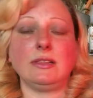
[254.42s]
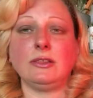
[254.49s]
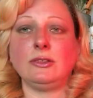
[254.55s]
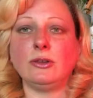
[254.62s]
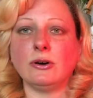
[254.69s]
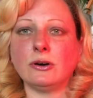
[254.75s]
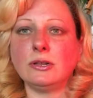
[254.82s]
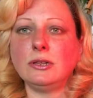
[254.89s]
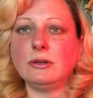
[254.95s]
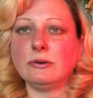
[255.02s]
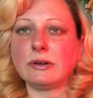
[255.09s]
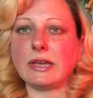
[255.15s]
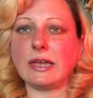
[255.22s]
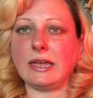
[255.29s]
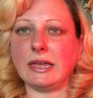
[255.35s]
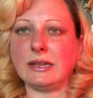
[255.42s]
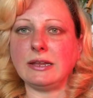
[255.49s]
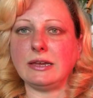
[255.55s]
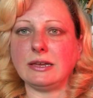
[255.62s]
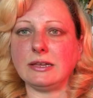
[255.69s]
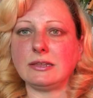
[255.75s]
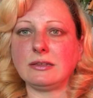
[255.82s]
Don't look in
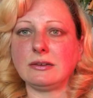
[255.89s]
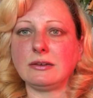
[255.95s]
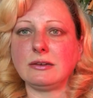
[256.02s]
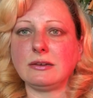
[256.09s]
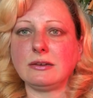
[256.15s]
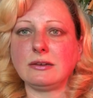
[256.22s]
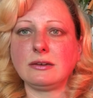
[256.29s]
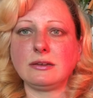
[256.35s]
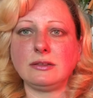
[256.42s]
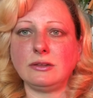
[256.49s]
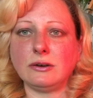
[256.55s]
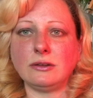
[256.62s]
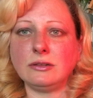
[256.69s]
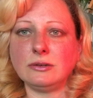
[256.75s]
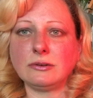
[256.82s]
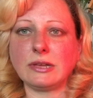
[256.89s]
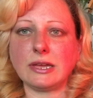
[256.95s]
it, don't look